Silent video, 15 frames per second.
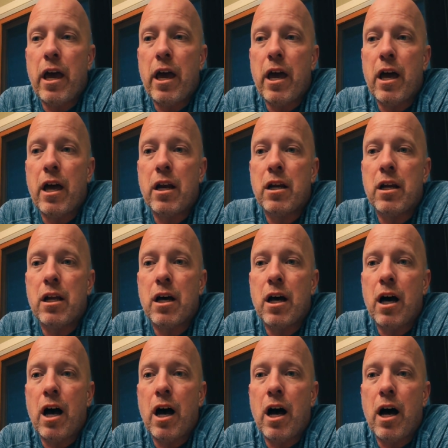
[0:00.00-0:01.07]

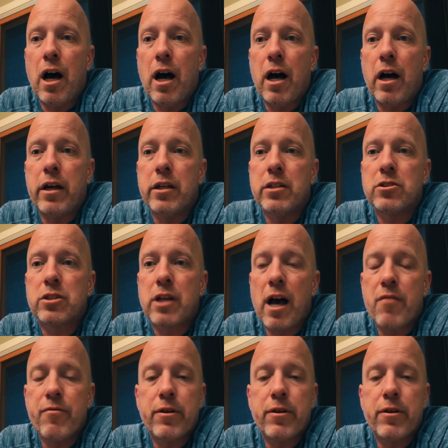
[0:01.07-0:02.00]
and uh, his